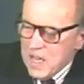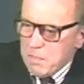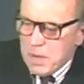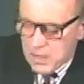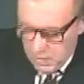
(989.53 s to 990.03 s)

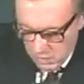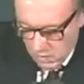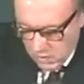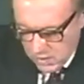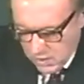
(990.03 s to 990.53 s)
but
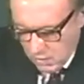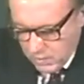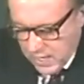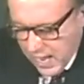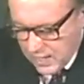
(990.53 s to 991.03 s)

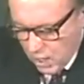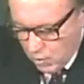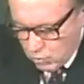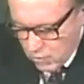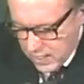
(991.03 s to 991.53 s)
we had a
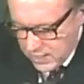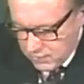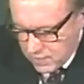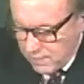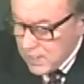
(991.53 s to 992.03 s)
whole range
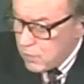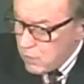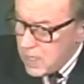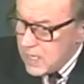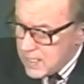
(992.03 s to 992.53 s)
of stuff, and it
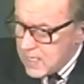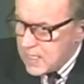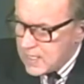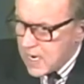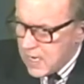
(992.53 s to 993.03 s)
really
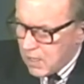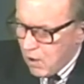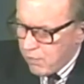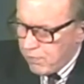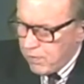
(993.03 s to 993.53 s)
did take
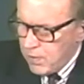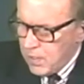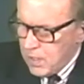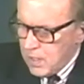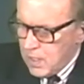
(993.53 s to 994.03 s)
off
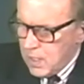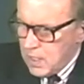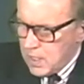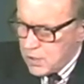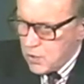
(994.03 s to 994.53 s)
in
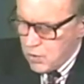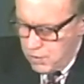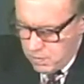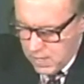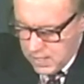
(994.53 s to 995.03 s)
an extraordinary way.